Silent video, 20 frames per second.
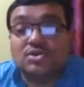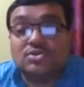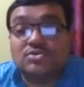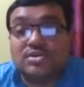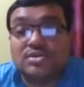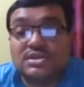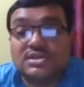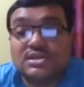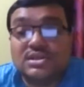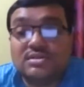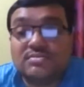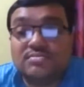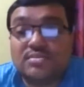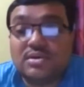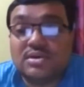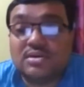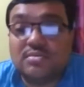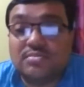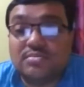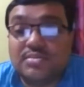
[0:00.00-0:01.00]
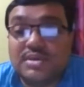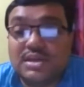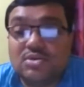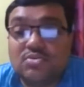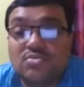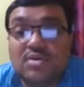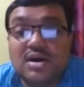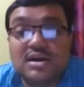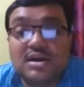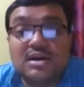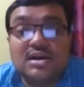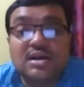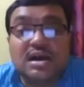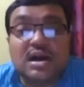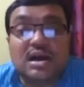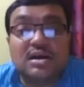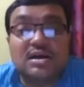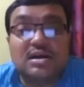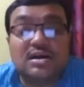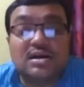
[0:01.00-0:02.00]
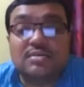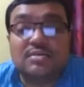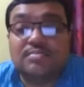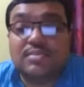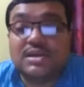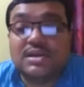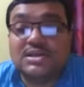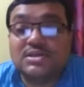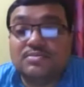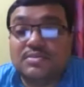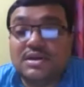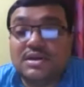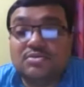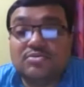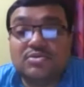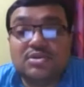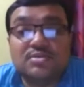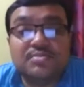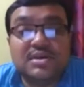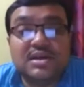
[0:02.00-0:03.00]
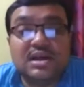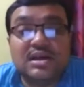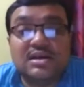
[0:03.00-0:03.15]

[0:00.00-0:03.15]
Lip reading: So it's a big one. Please bear with me.